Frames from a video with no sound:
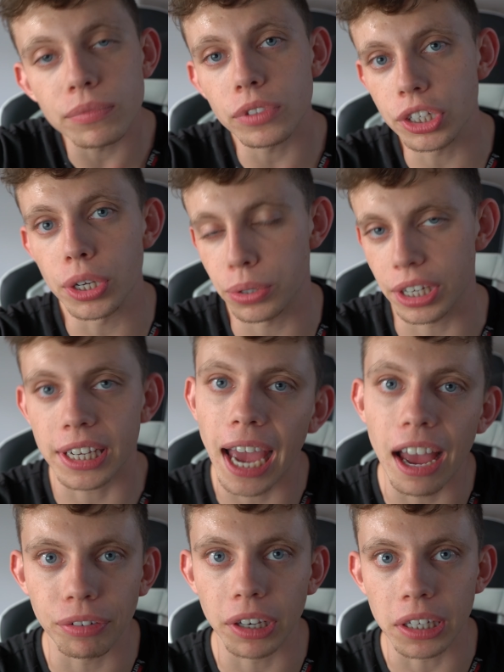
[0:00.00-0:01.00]
use it
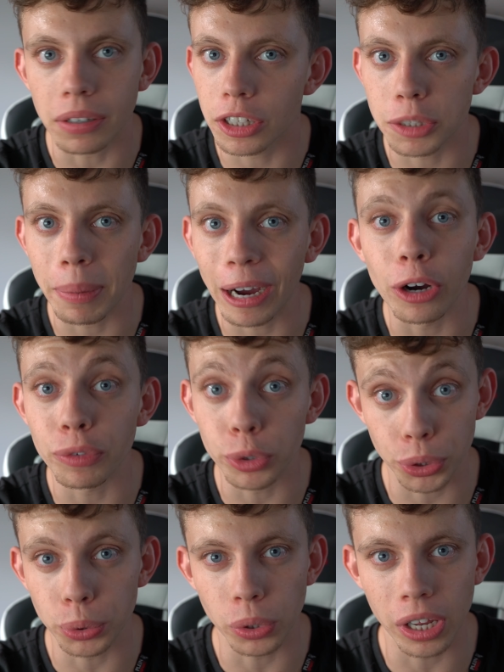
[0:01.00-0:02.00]
carefully. It's a powerful
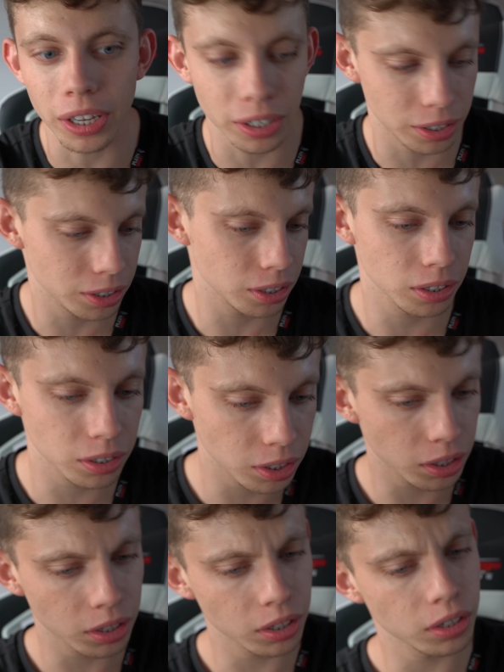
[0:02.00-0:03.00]
tool. Me
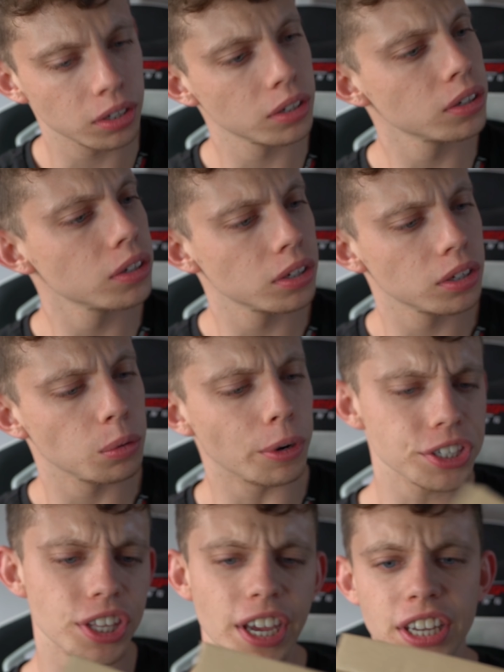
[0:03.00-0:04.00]
in tandem.
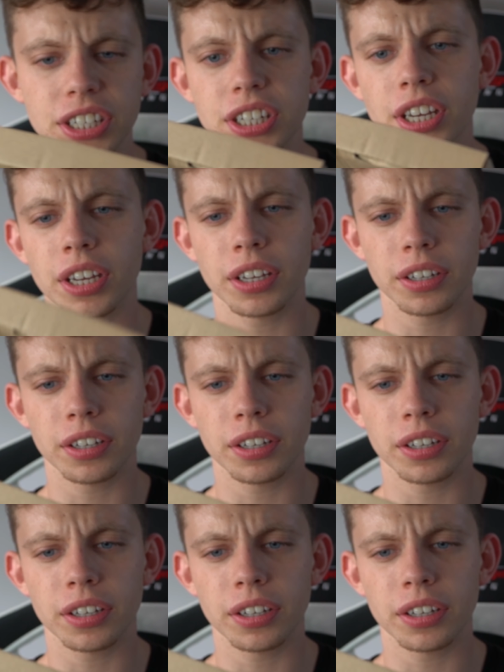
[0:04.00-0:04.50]
This.